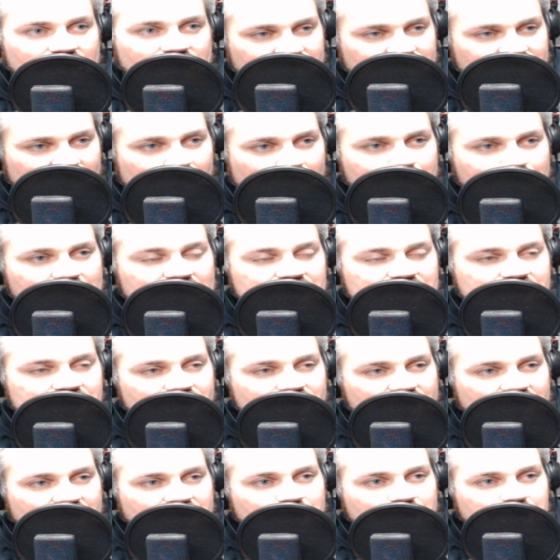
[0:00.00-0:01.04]
dummies who
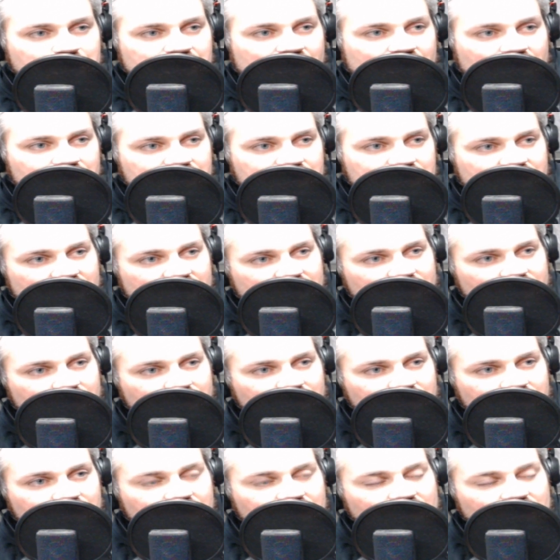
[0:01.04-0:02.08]
get themselves
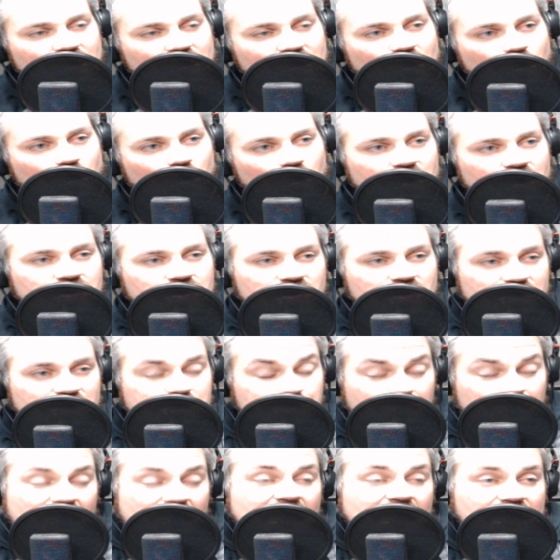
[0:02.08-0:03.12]
killed or
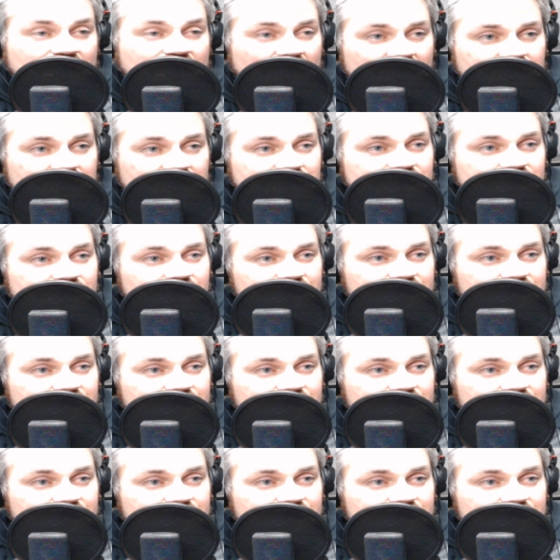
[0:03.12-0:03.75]
just bad guys.